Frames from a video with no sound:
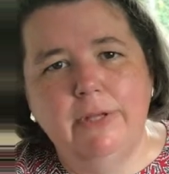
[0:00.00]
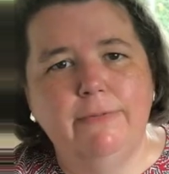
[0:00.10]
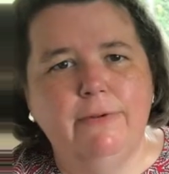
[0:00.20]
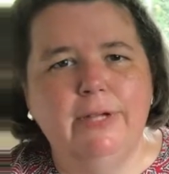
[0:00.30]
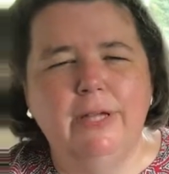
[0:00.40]
only
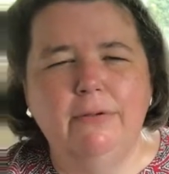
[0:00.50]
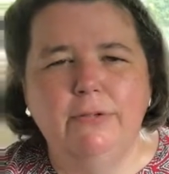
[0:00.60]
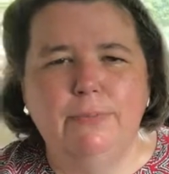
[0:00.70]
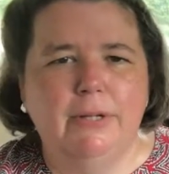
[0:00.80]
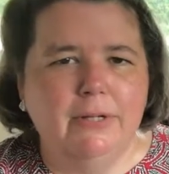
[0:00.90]

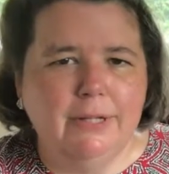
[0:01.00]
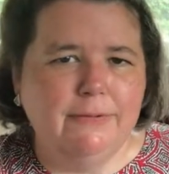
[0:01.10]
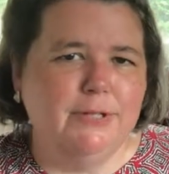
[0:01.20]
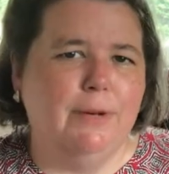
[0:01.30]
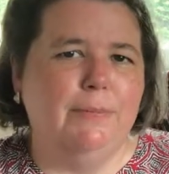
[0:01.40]
forgives but
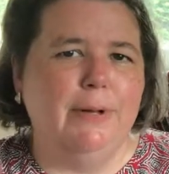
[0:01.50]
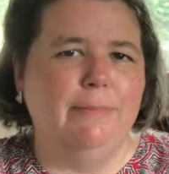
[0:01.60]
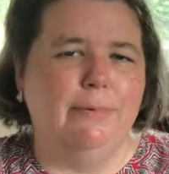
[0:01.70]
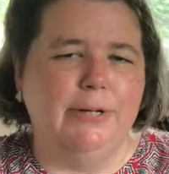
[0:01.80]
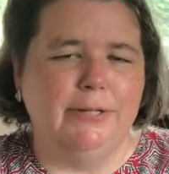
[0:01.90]
lifts up
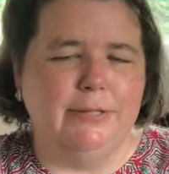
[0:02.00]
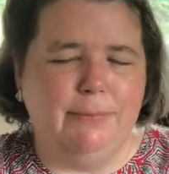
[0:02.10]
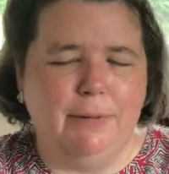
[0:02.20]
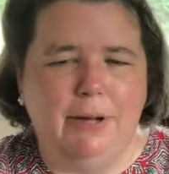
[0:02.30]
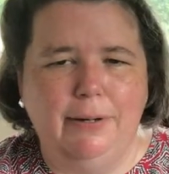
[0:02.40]
and brings
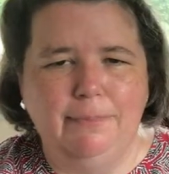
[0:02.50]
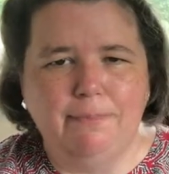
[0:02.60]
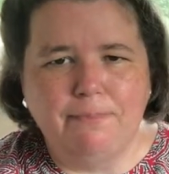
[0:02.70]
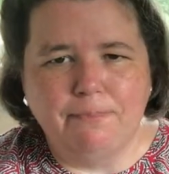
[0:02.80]
them on.